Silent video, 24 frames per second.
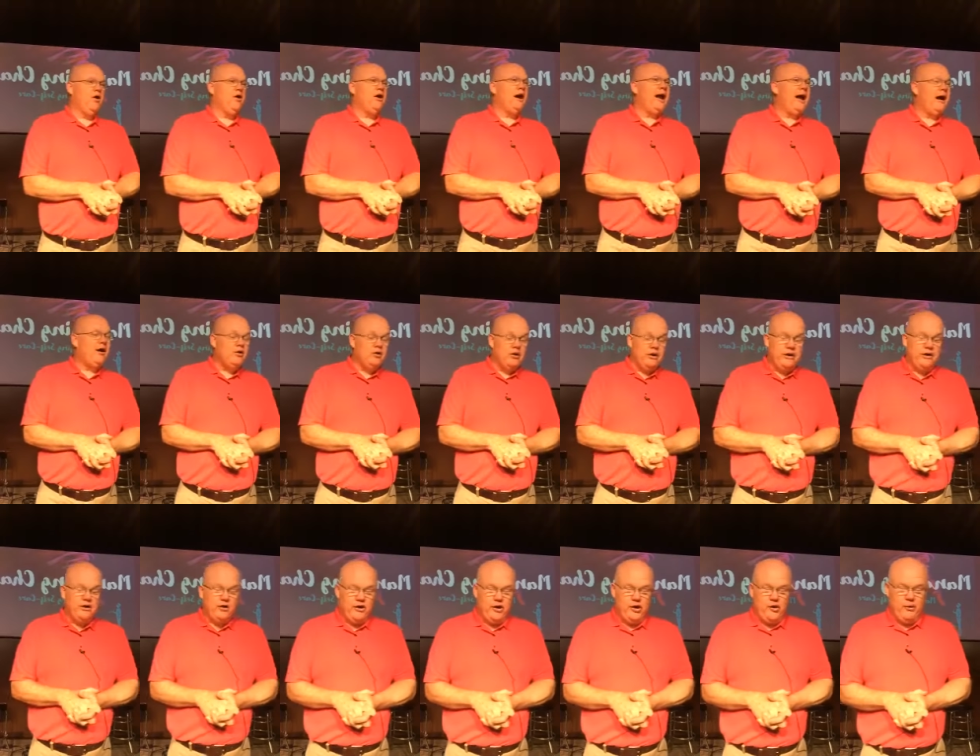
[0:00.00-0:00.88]
or how
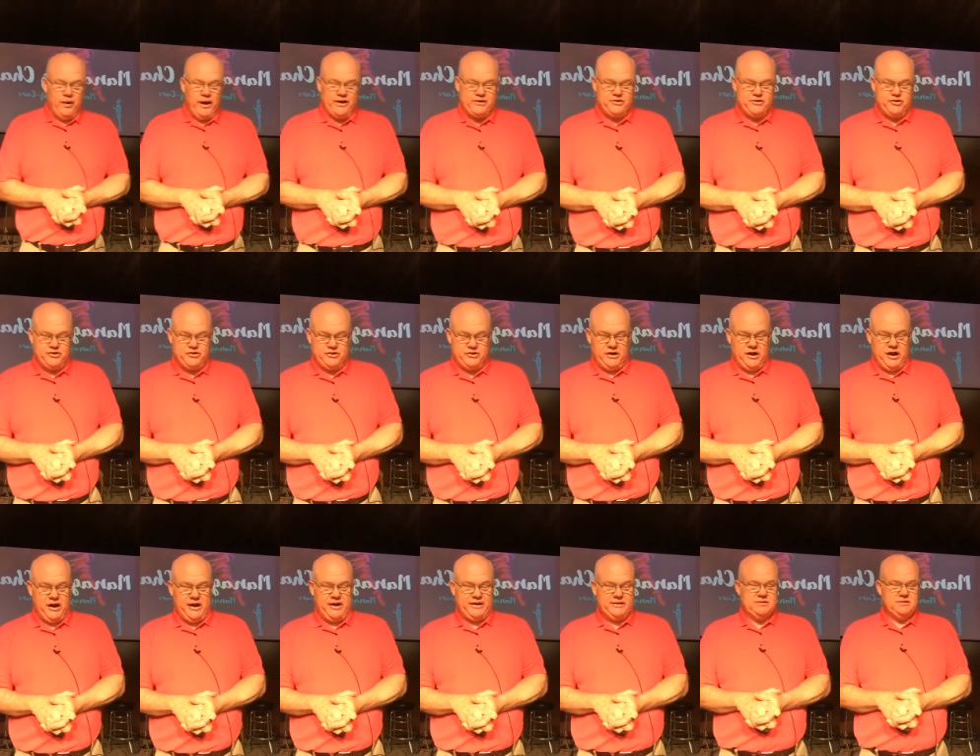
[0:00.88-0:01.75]
little you
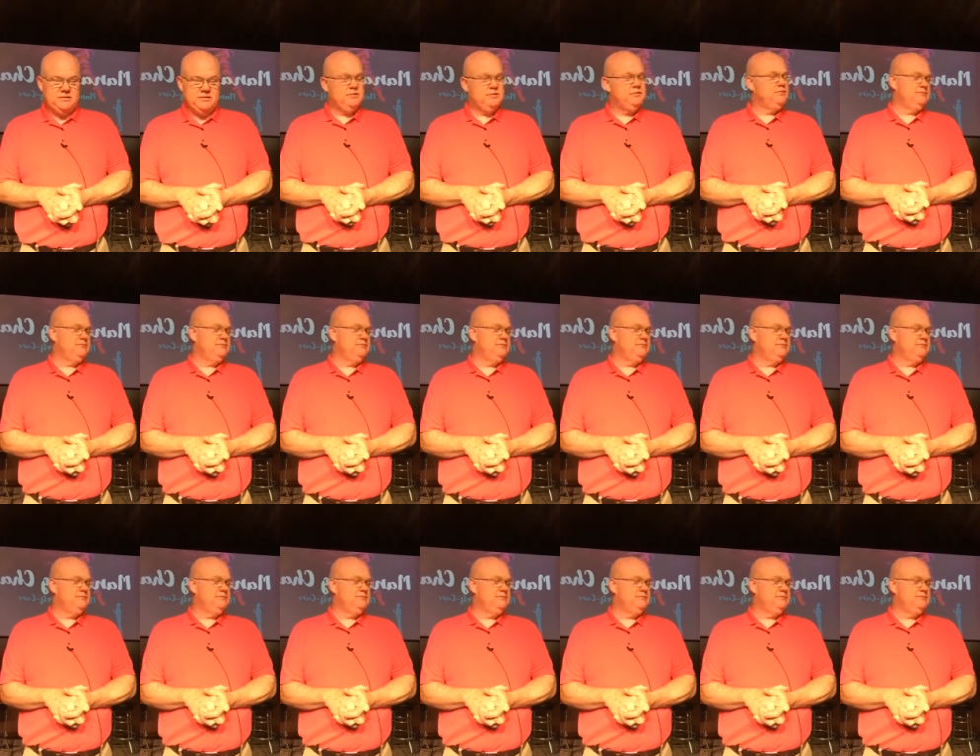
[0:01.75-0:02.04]
exercise.